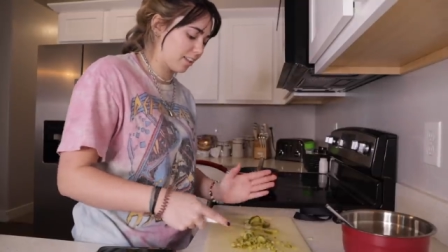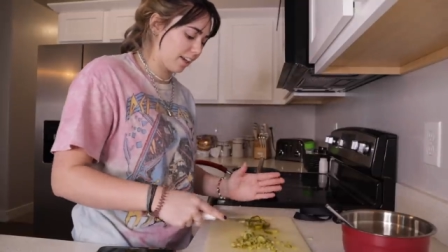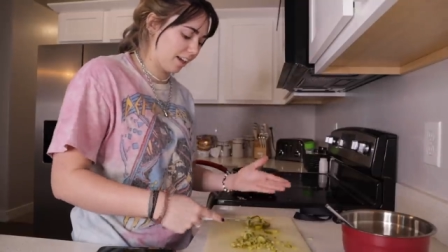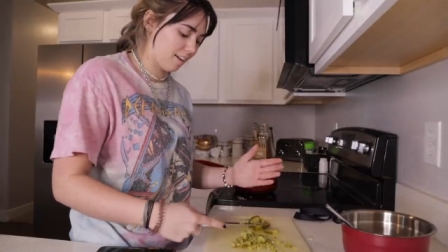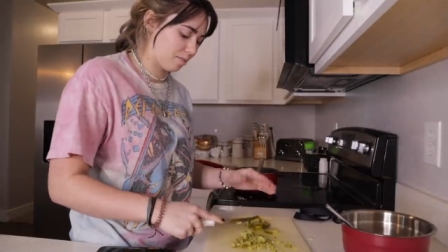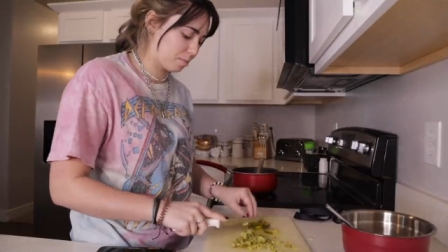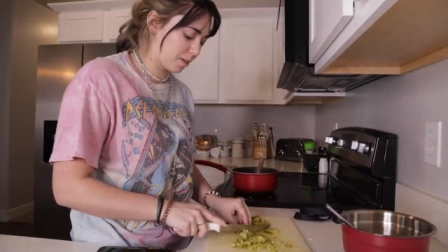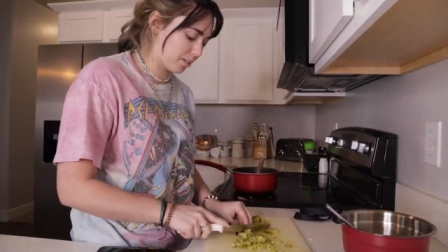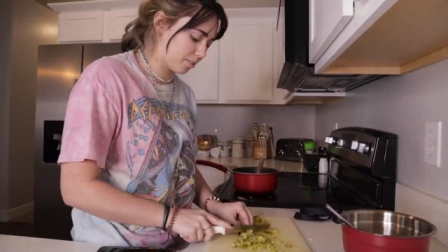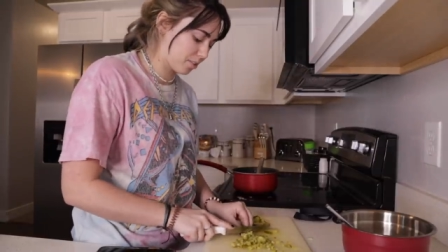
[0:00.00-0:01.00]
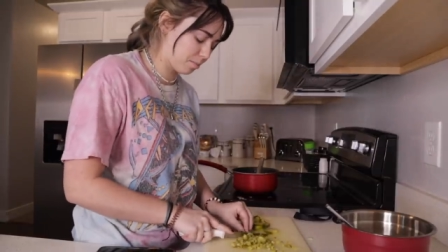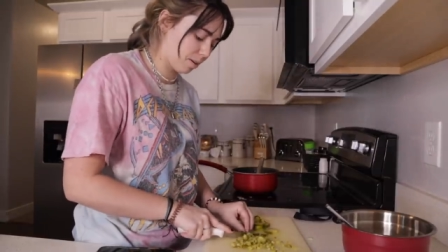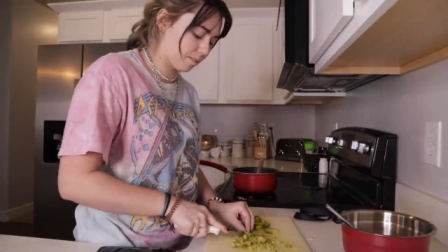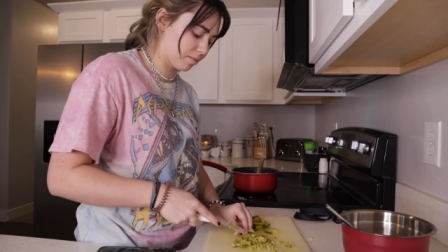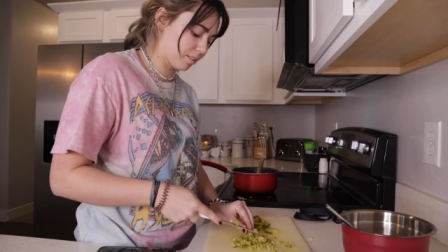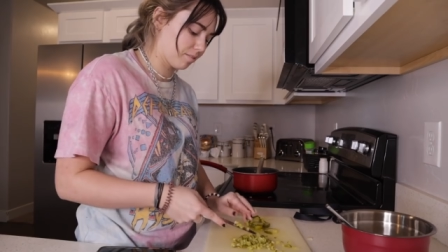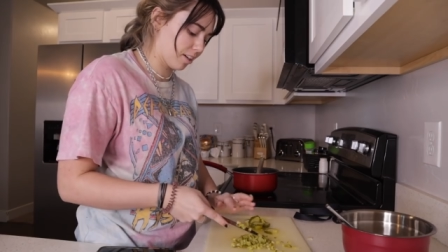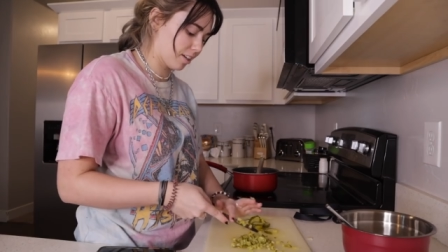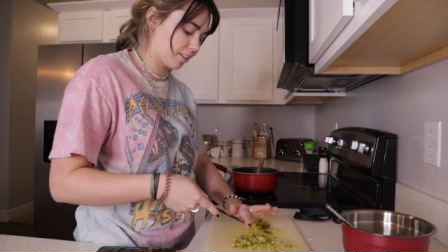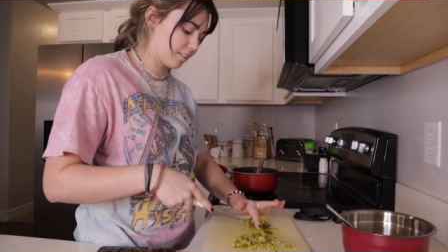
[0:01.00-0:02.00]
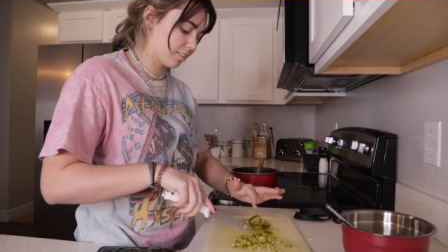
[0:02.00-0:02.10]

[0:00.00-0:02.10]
like half a pickle is probably fine.